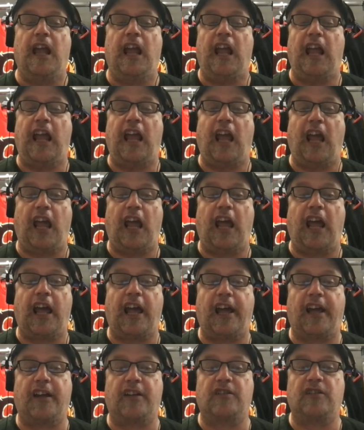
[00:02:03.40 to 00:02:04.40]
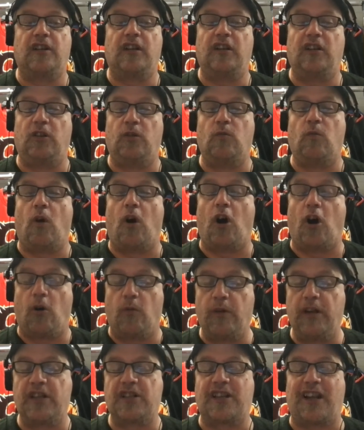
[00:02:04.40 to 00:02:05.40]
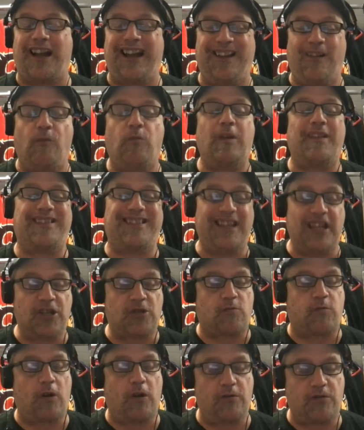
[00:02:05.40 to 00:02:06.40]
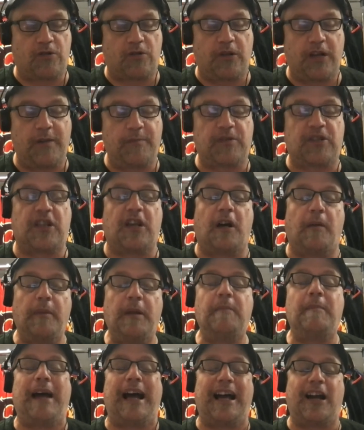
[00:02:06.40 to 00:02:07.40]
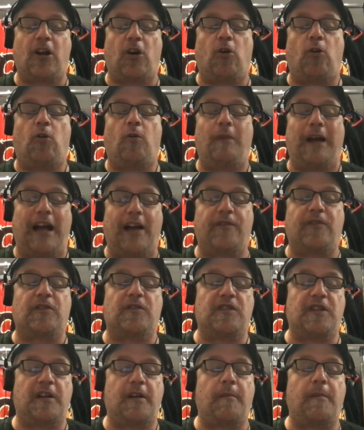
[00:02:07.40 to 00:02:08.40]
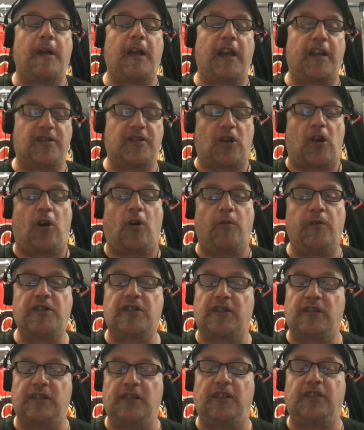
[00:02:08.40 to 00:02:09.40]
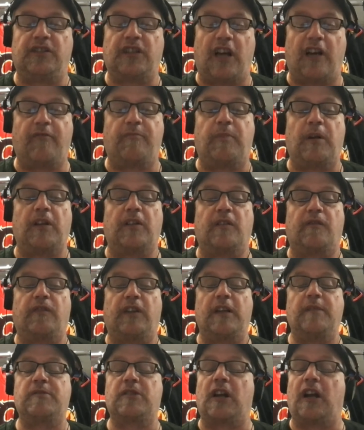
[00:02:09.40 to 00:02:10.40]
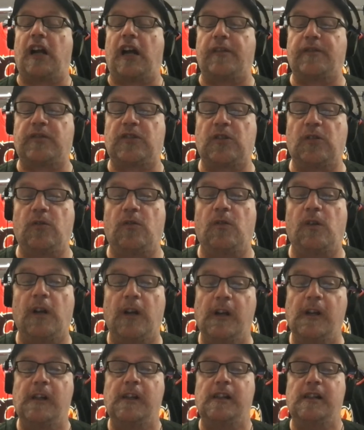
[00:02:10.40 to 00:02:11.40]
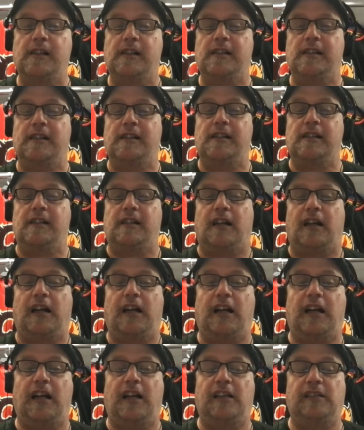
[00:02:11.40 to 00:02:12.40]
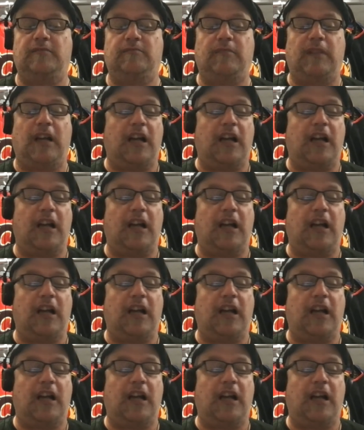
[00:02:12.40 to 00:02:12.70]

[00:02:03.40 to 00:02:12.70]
and you always, with these road trips, coming back home after them, it's always a little tough. But the Flames got off to I